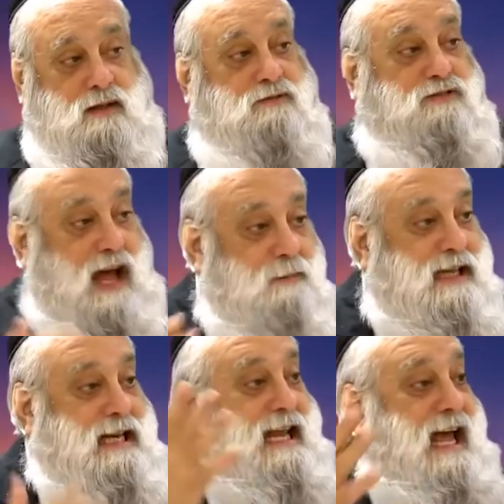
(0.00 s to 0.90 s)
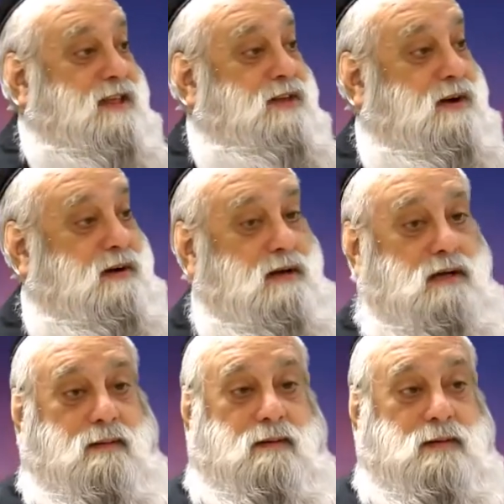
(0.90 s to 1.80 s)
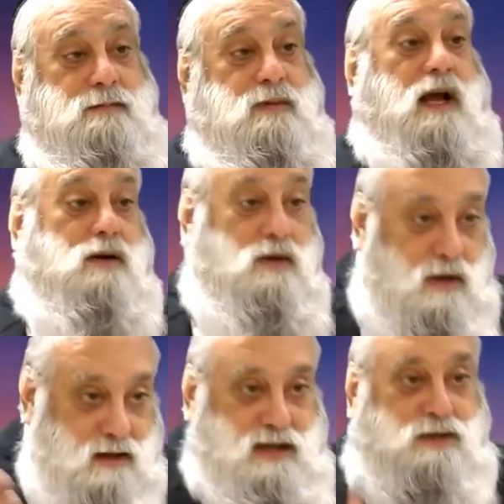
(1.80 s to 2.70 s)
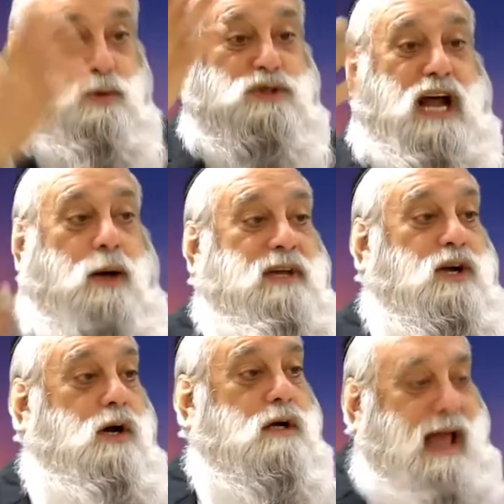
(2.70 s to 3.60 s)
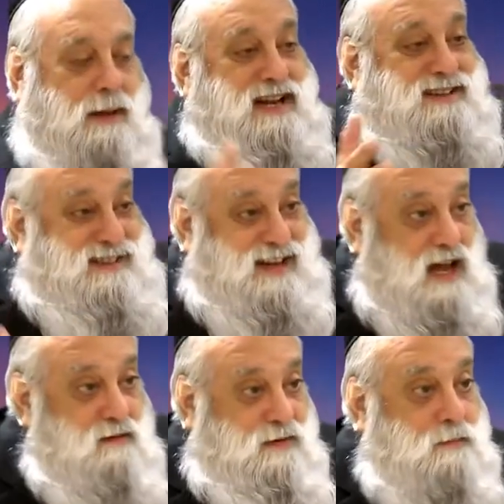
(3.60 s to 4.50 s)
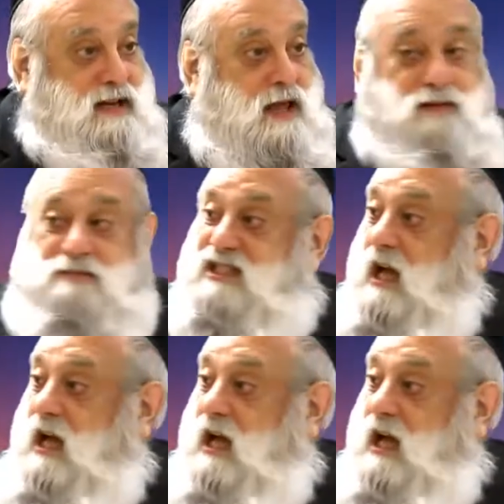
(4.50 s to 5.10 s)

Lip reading: The family together, a good Yerushalmi cook. I mean, give them